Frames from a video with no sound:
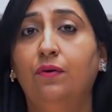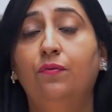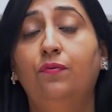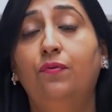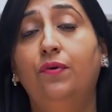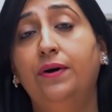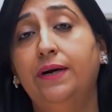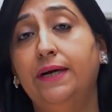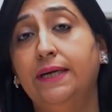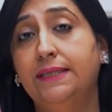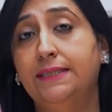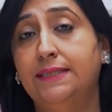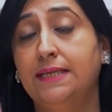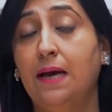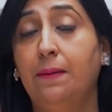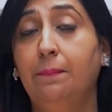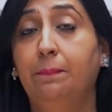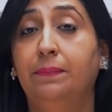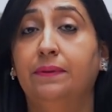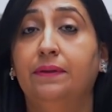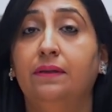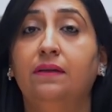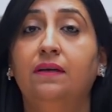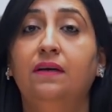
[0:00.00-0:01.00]
For
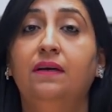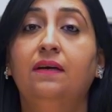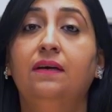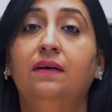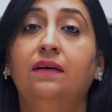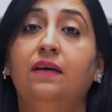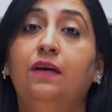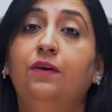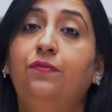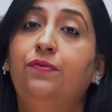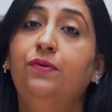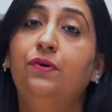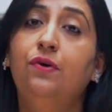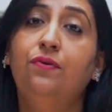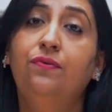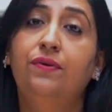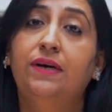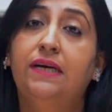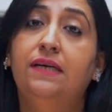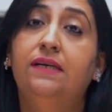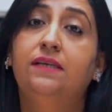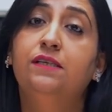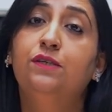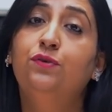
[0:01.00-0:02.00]
example, if your
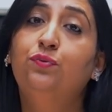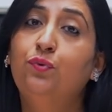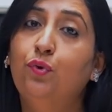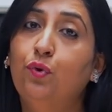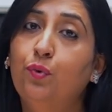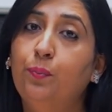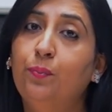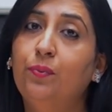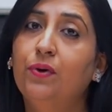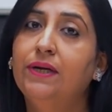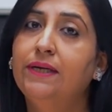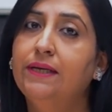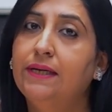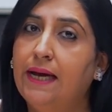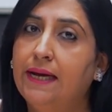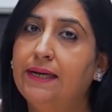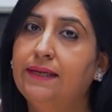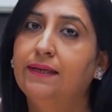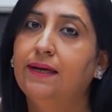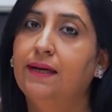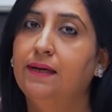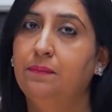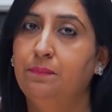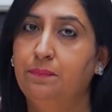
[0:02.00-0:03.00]
rate is
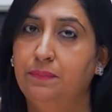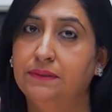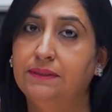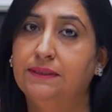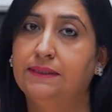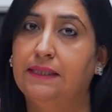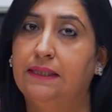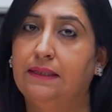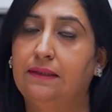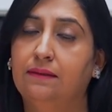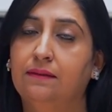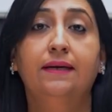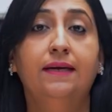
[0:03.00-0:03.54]
4.99%,